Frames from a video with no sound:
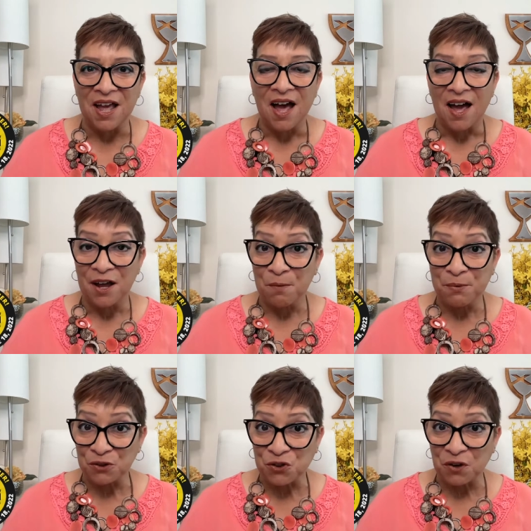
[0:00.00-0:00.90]
I hope you'll
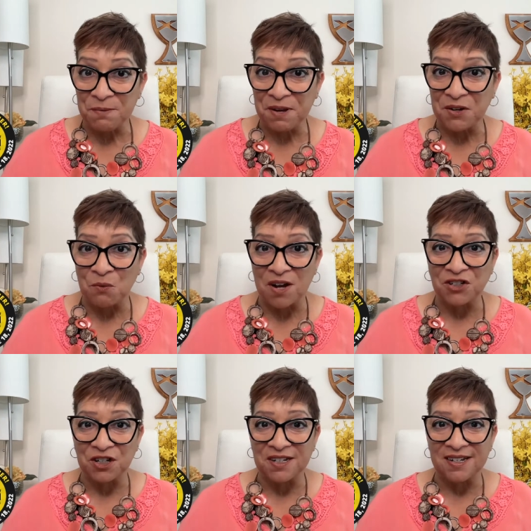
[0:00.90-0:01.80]
join me in
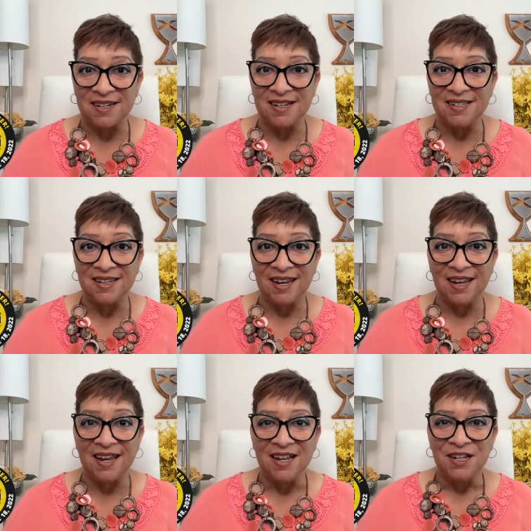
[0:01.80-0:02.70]
Washington, D.C.
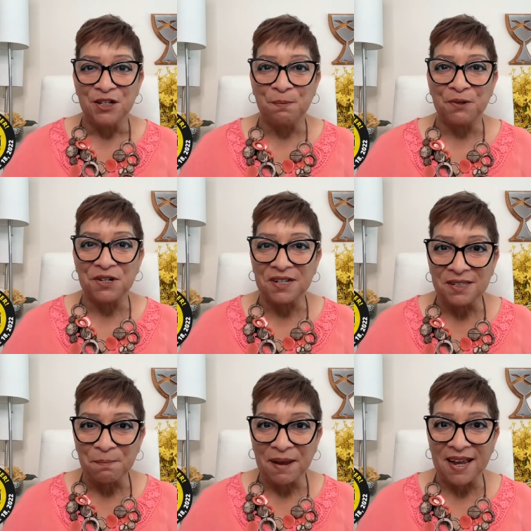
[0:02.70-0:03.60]
to
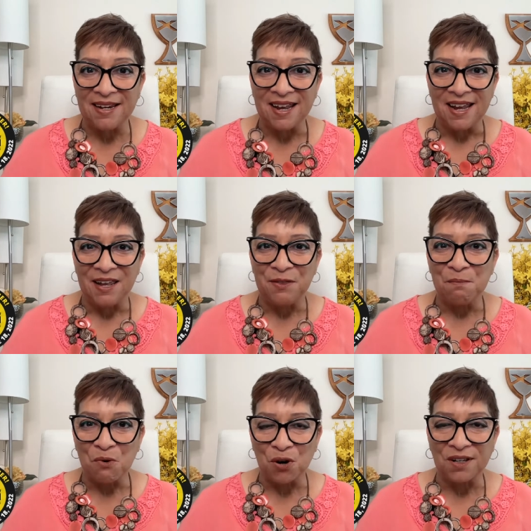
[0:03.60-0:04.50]
participate in the
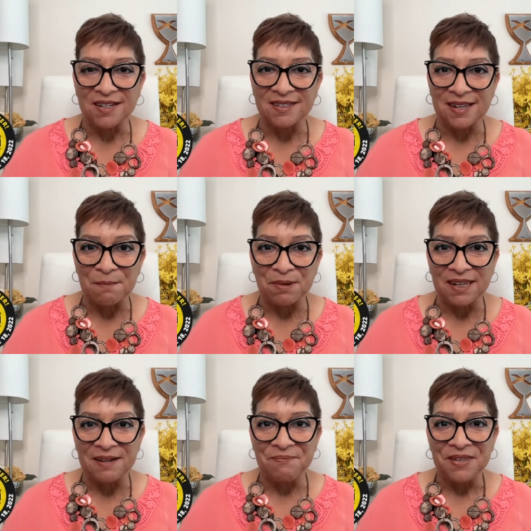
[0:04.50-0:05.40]
Moral Assembly
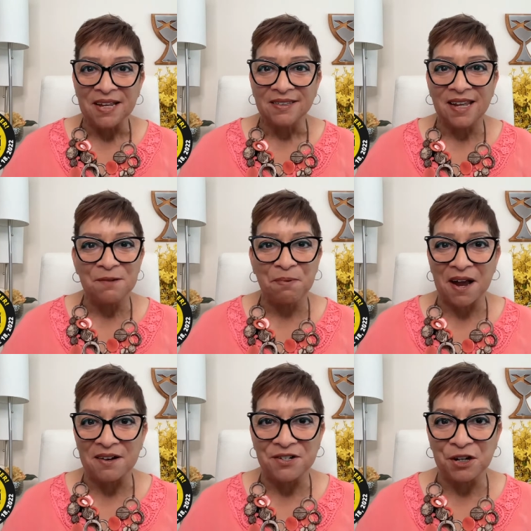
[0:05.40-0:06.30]
led by our
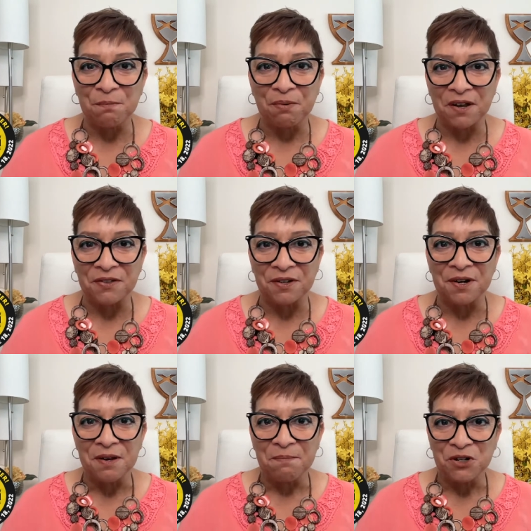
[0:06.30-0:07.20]
dear brother,
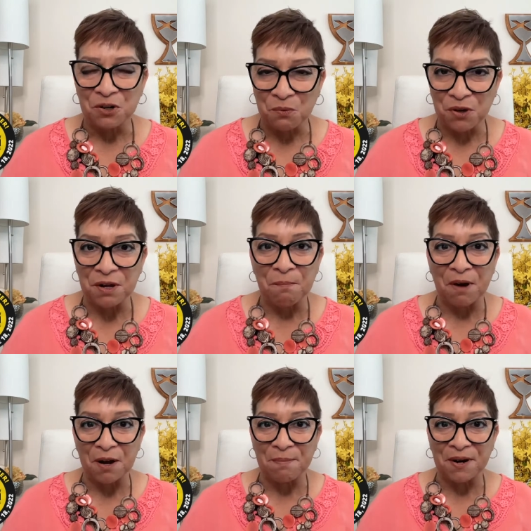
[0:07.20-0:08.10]
Bishop William
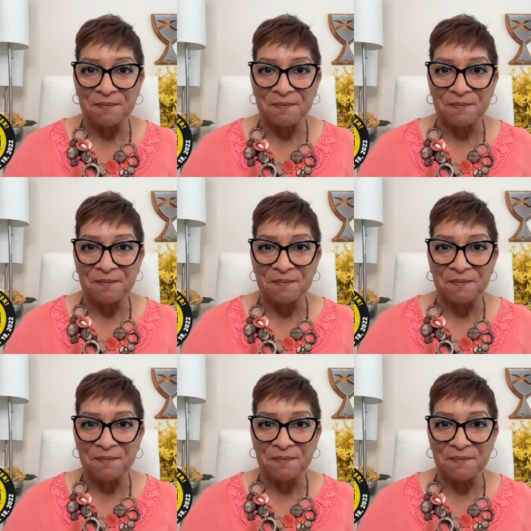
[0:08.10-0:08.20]
Barber.